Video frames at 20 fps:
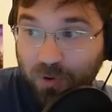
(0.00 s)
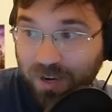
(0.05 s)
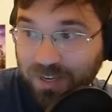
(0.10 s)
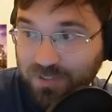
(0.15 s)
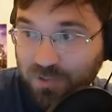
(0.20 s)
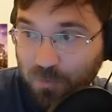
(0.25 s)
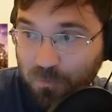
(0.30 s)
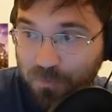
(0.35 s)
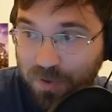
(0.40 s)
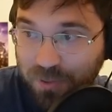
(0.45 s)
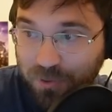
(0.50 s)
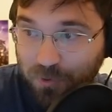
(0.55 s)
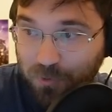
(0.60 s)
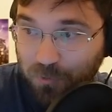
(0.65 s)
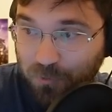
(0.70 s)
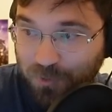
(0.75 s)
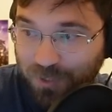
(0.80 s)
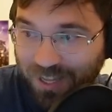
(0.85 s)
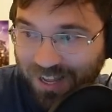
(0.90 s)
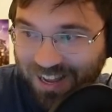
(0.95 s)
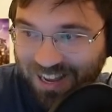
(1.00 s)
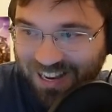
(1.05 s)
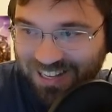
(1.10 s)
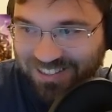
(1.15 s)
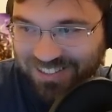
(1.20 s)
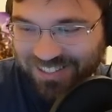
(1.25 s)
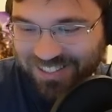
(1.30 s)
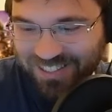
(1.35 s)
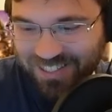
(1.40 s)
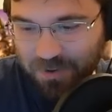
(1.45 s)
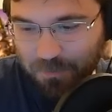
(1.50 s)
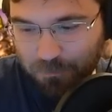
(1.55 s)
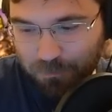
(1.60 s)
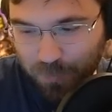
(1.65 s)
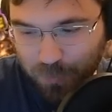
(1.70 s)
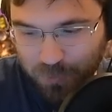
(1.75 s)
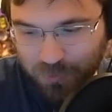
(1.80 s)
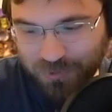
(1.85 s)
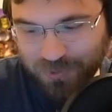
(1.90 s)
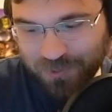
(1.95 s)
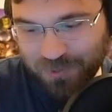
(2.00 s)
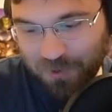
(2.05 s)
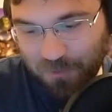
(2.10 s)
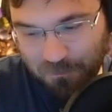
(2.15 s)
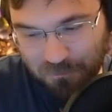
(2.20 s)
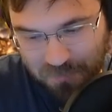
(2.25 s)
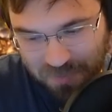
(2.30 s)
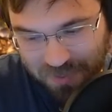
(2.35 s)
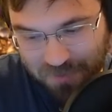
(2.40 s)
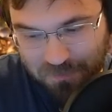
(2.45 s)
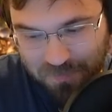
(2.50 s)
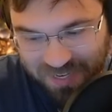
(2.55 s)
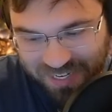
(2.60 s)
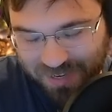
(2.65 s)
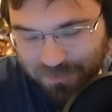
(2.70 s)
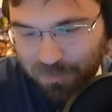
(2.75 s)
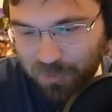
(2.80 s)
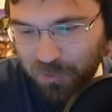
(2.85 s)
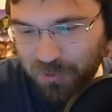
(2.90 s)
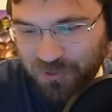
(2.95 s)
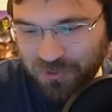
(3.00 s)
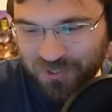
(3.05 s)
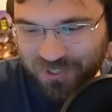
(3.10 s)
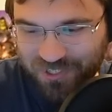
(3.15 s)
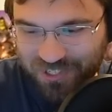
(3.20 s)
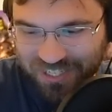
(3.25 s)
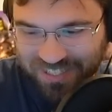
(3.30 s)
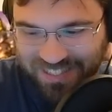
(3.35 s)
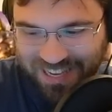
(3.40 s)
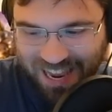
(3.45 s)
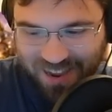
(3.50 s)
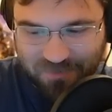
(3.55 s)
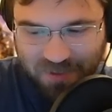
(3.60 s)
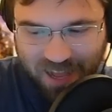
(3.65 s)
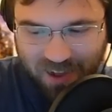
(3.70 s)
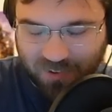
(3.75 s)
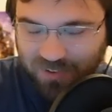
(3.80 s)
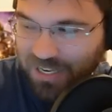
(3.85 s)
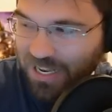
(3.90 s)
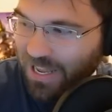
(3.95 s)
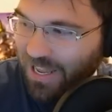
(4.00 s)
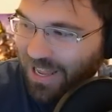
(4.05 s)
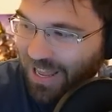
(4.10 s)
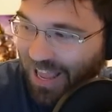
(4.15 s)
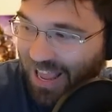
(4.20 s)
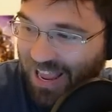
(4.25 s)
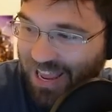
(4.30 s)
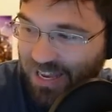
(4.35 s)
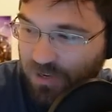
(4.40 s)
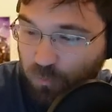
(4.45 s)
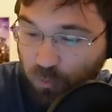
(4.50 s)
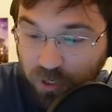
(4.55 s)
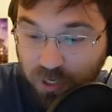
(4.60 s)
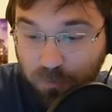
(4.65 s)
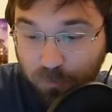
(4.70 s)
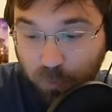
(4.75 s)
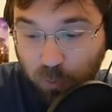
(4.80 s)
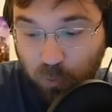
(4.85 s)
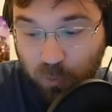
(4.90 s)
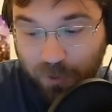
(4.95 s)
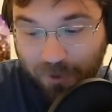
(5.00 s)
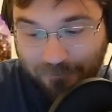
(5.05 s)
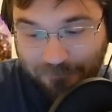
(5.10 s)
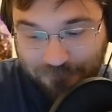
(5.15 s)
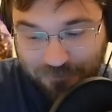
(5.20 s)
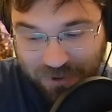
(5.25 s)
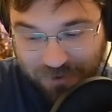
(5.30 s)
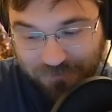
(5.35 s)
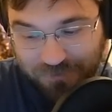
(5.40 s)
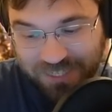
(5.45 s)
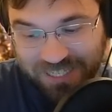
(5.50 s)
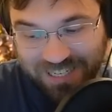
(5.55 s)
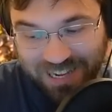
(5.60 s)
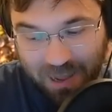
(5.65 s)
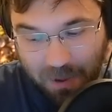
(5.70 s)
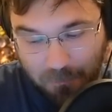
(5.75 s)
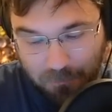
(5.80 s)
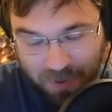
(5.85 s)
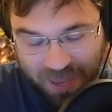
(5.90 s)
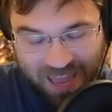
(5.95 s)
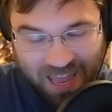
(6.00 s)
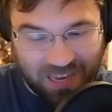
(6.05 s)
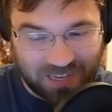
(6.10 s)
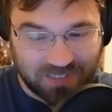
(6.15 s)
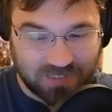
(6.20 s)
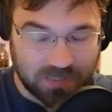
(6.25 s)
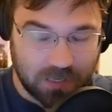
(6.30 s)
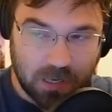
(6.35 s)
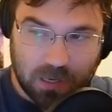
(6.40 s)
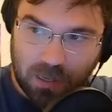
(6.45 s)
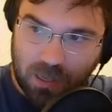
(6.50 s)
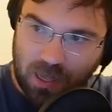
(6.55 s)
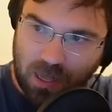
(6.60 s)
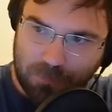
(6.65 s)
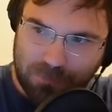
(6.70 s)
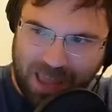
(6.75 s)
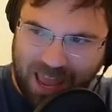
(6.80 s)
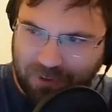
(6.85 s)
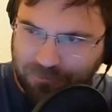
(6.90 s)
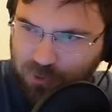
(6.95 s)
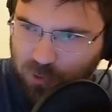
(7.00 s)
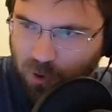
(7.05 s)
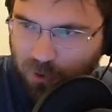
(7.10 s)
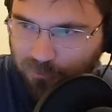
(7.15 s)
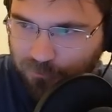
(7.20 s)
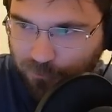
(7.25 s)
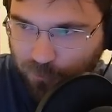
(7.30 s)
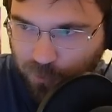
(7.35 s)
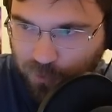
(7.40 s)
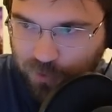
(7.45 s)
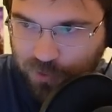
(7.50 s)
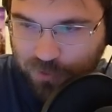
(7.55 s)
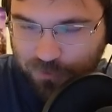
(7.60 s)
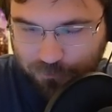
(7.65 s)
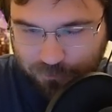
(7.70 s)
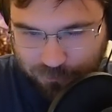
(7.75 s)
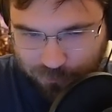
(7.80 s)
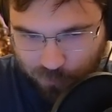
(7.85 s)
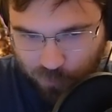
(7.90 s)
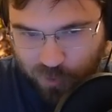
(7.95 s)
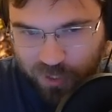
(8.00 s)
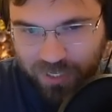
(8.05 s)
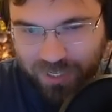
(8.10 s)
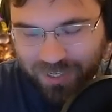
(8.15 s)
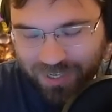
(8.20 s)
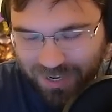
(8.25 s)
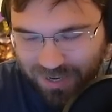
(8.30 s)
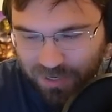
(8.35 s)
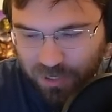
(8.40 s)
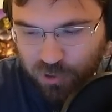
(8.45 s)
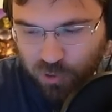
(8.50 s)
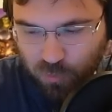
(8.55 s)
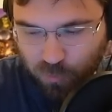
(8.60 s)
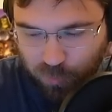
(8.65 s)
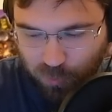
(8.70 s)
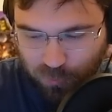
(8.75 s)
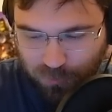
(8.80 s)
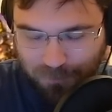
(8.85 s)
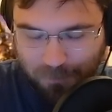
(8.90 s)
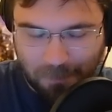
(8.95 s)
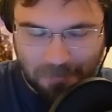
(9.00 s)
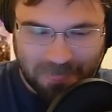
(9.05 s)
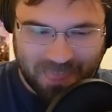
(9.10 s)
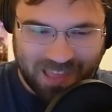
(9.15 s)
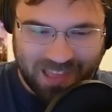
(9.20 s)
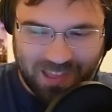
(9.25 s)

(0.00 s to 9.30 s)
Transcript: right, so Mythical Island booster, the mini booster just came out, and we're gonna pull 50 packs after our first free initial pull.